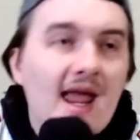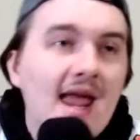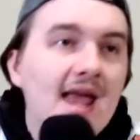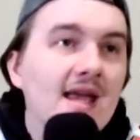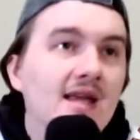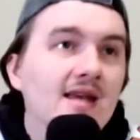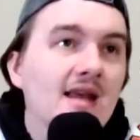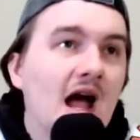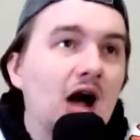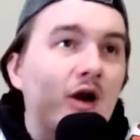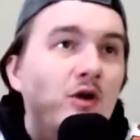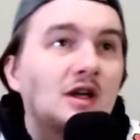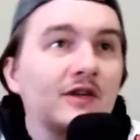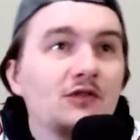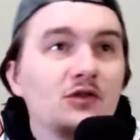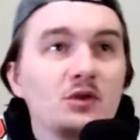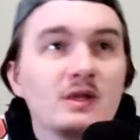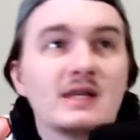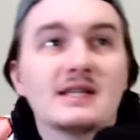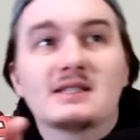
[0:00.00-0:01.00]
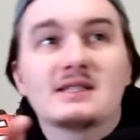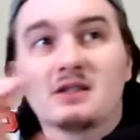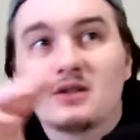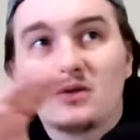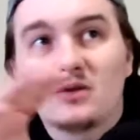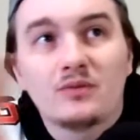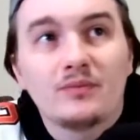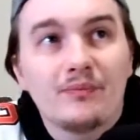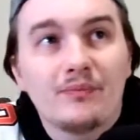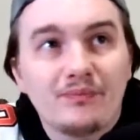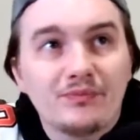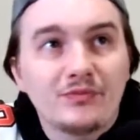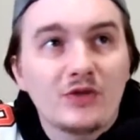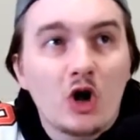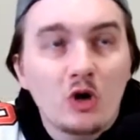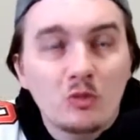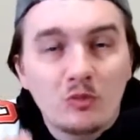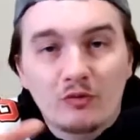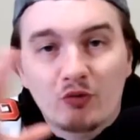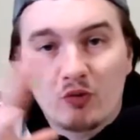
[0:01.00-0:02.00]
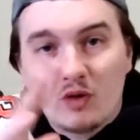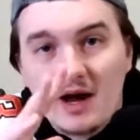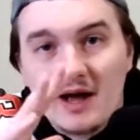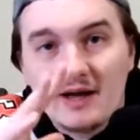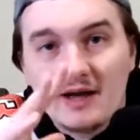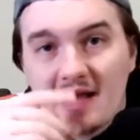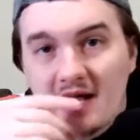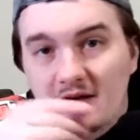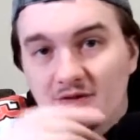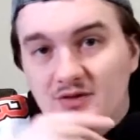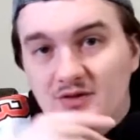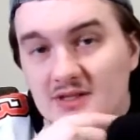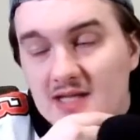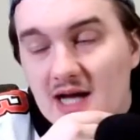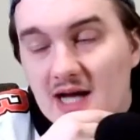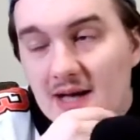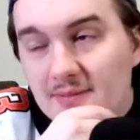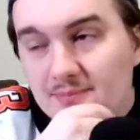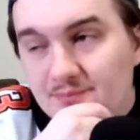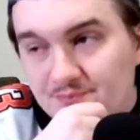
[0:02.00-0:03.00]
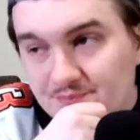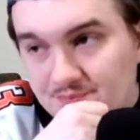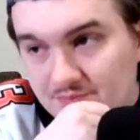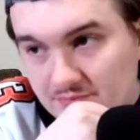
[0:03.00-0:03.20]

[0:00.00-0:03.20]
And I'll give you this little note before I announce this guy.